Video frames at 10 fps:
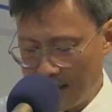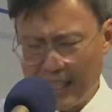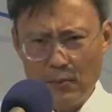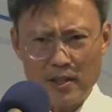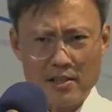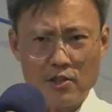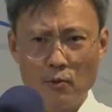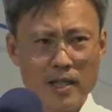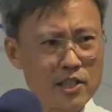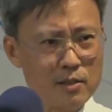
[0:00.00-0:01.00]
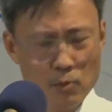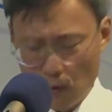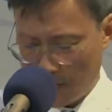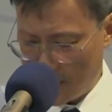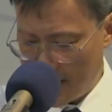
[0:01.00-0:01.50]
he wasn't so much as
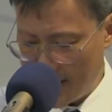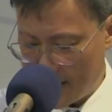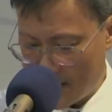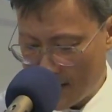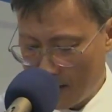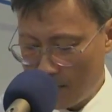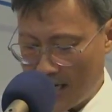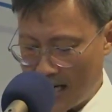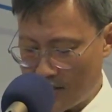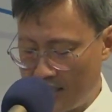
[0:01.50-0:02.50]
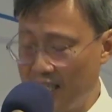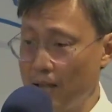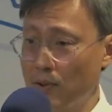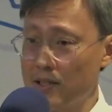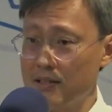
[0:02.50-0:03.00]
moved to tears, but actually he
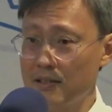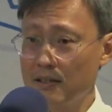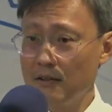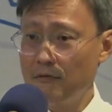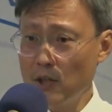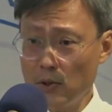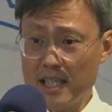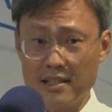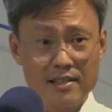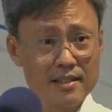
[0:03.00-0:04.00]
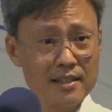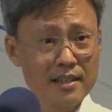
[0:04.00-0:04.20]
was furious.